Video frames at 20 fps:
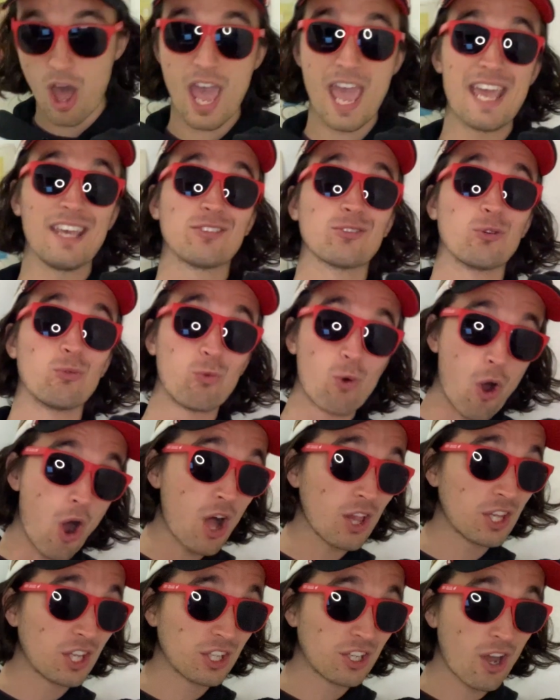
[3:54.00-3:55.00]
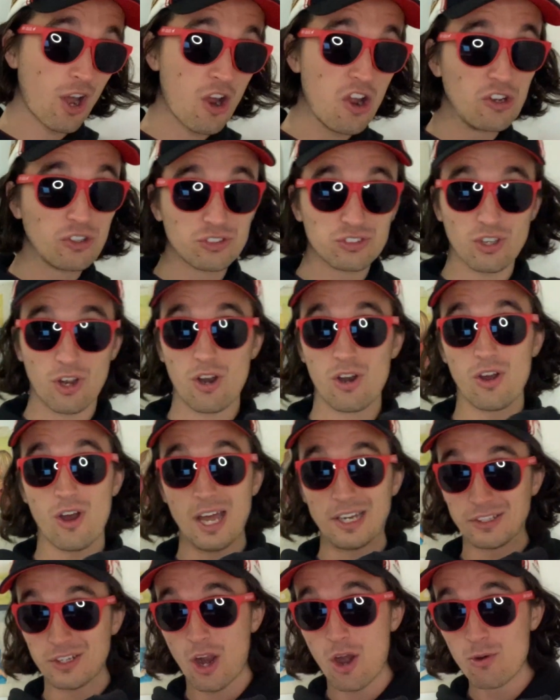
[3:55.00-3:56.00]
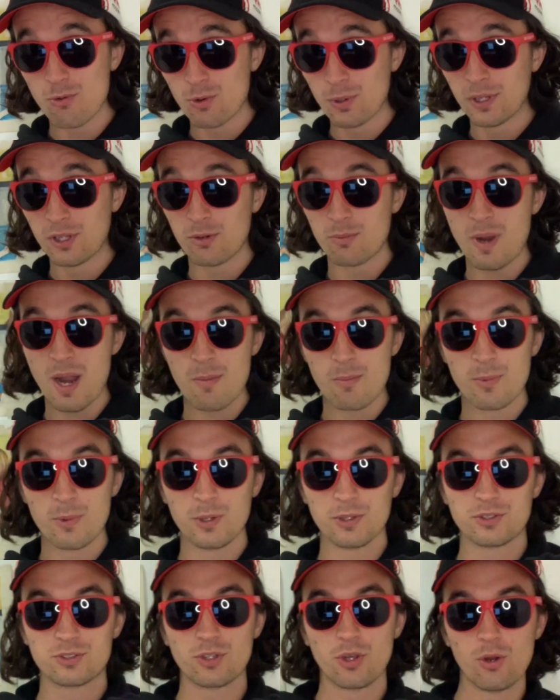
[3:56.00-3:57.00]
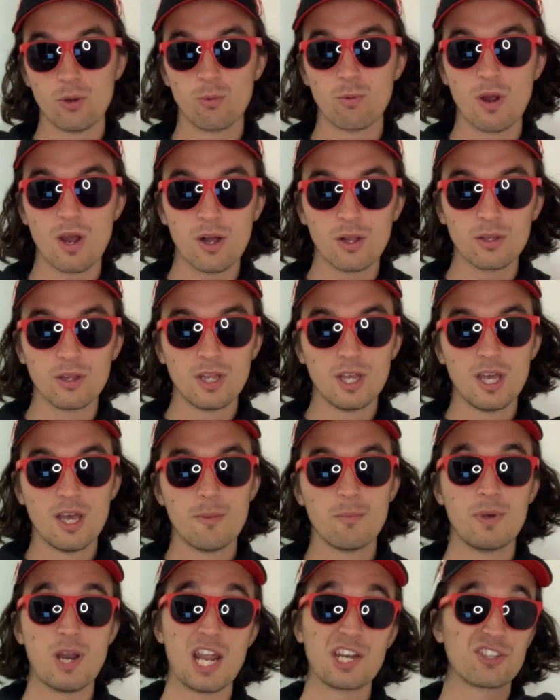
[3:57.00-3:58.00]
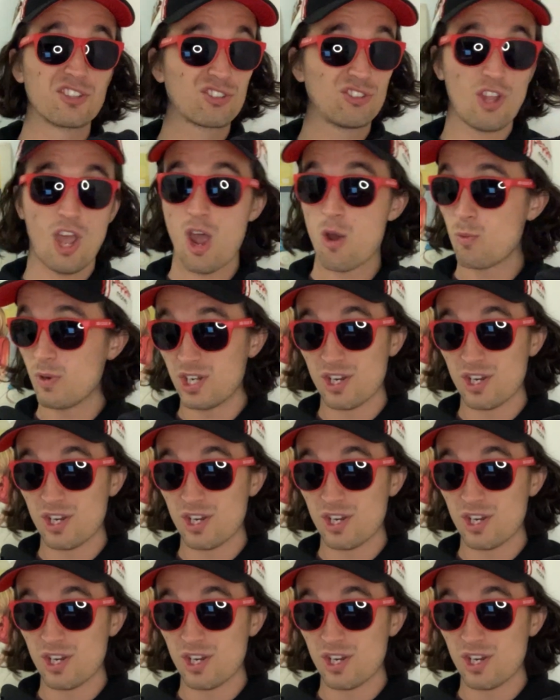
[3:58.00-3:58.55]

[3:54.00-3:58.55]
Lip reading: is a while ago, so I don't really remember it too well, but I just know we